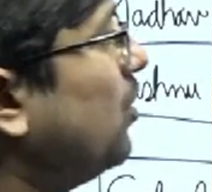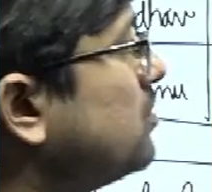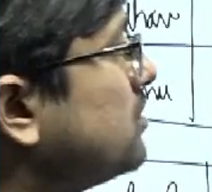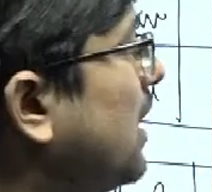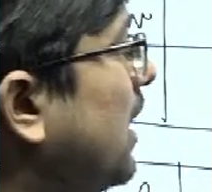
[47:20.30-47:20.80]

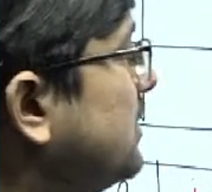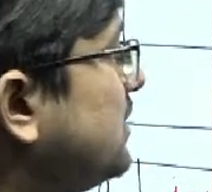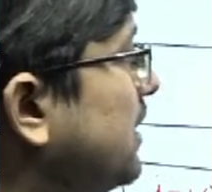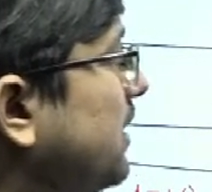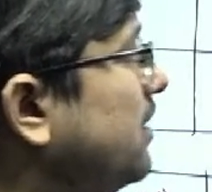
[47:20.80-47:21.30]
owns
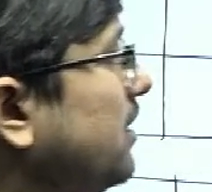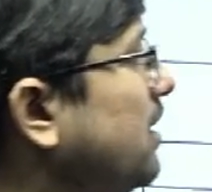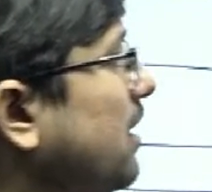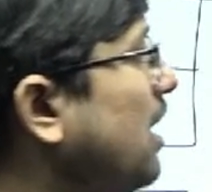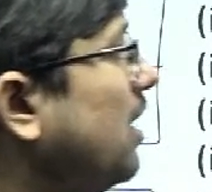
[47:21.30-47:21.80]
I-10
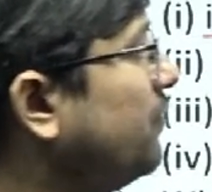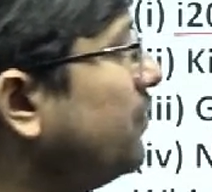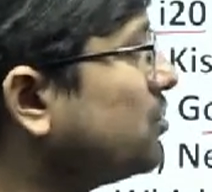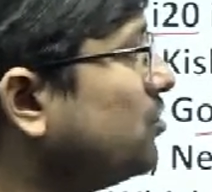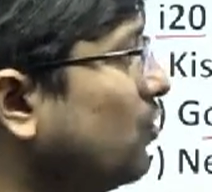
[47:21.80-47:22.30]
and
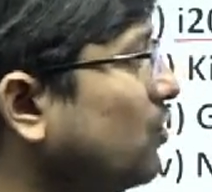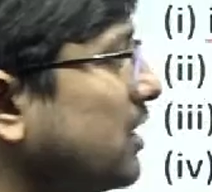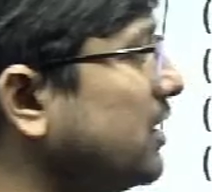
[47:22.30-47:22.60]
Vishnu owns a